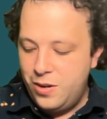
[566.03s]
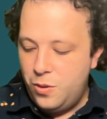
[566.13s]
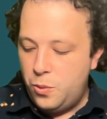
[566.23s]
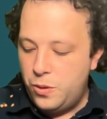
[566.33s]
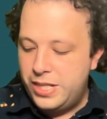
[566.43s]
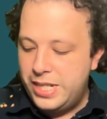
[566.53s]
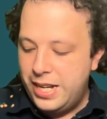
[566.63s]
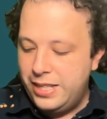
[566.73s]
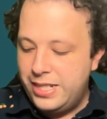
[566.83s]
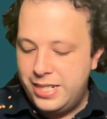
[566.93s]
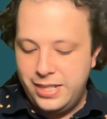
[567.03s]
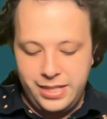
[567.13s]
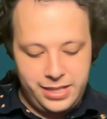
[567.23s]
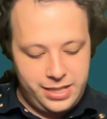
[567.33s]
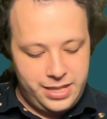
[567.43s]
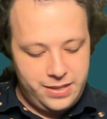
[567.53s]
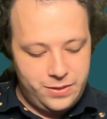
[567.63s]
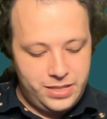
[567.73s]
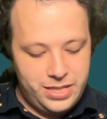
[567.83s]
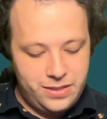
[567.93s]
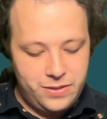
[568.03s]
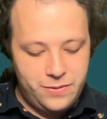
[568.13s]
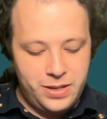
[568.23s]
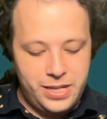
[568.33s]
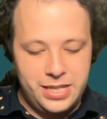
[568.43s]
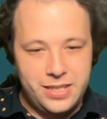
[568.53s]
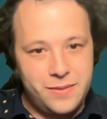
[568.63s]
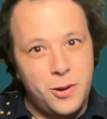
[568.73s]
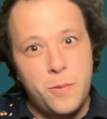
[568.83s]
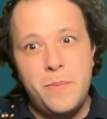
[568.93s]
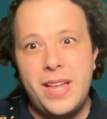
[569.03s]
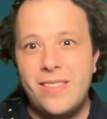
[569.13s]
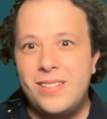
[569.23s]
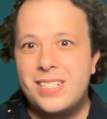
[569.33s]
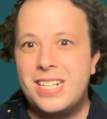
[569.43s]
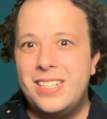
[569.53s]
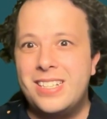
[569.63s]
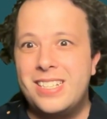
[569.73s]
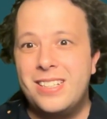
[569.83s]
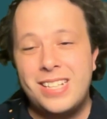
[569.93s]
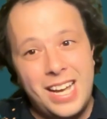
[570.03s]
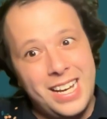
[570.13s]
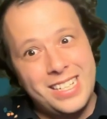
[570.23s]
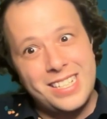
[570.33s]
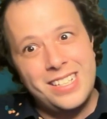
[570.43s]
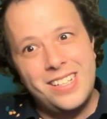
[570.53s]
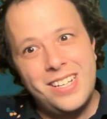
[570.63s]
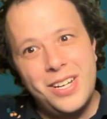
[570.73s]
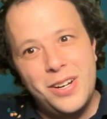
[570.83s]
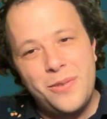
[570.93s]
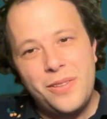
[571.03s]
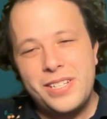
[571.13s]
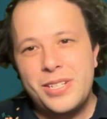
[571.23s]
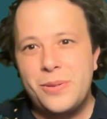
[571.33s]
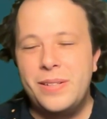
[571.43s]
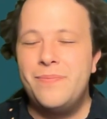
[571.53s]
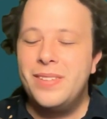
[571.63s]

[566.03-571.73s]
or salicylic, or, or very uh, or methyl salicylic acid for this one.